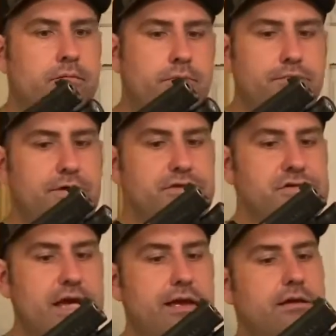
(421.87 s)
Light
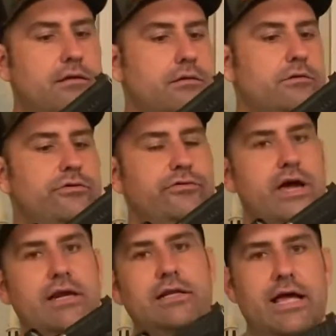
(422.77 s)
jack, you've got
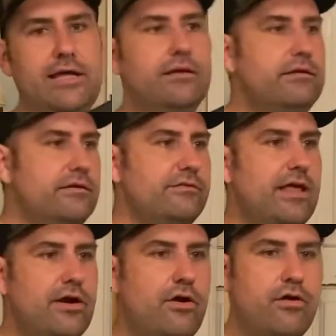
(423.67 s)
a light. Isn't
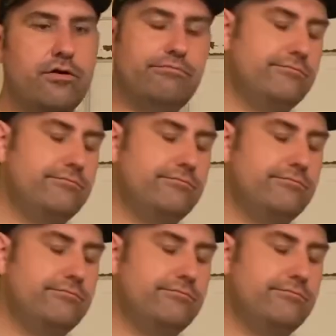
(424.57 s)
that harder?